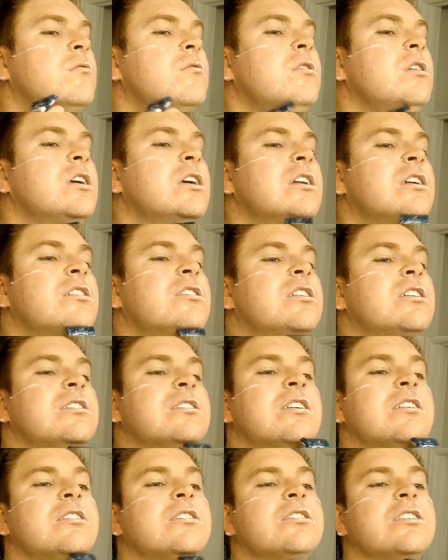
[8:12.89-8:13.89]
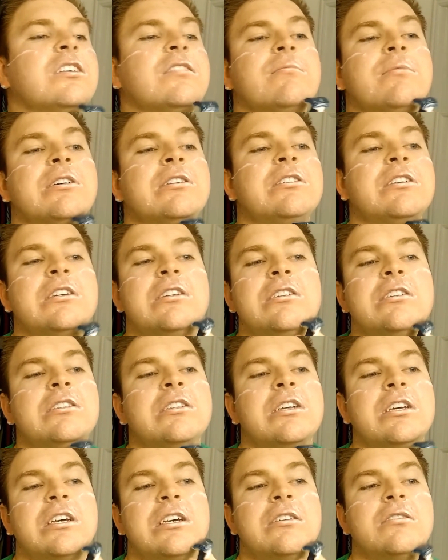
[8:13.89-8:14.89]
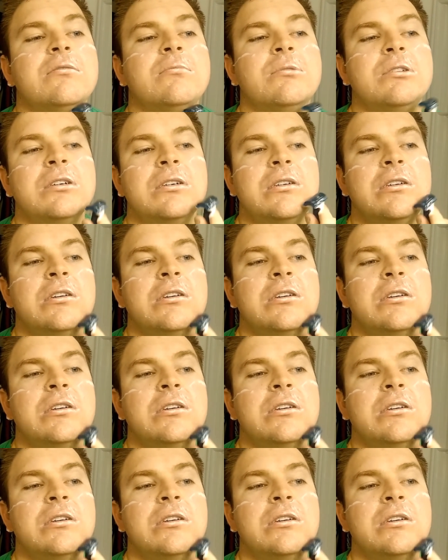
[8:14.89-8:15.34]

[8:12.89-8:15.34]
You can adjust any shave by changing the angle, but